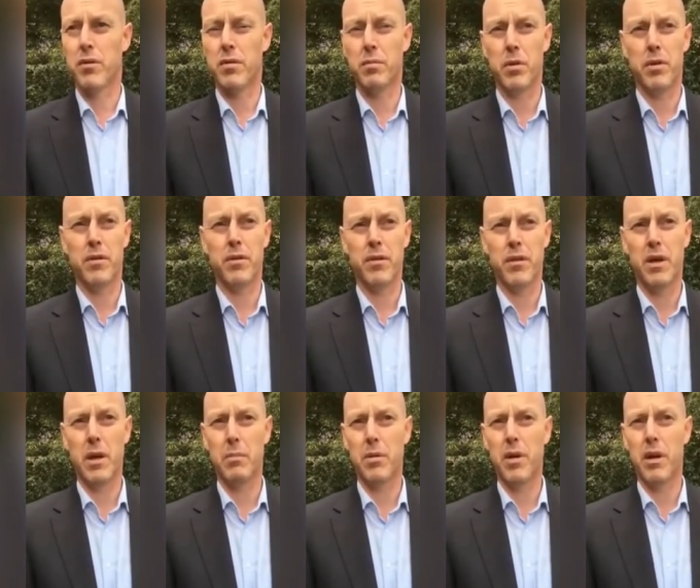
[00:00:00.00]
But but
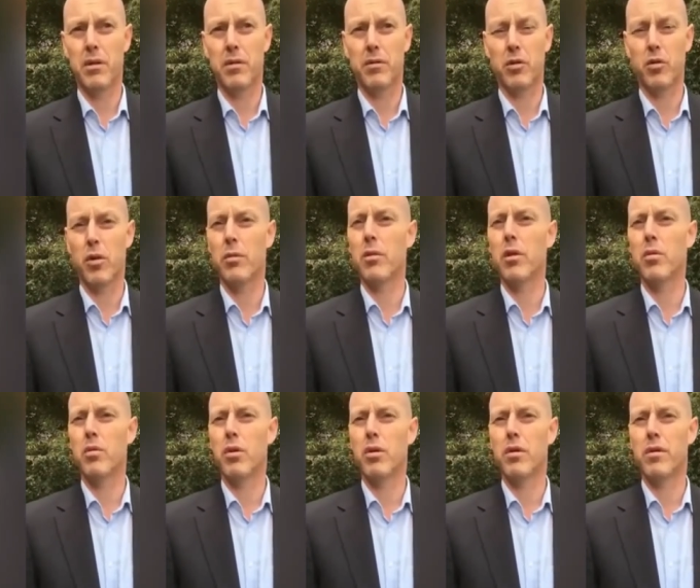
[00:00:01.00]
keep it out of the
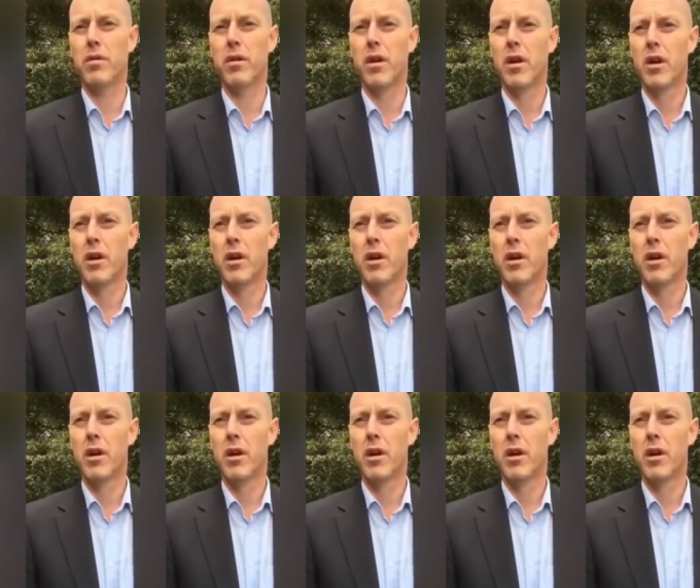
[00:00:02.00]
criminal world.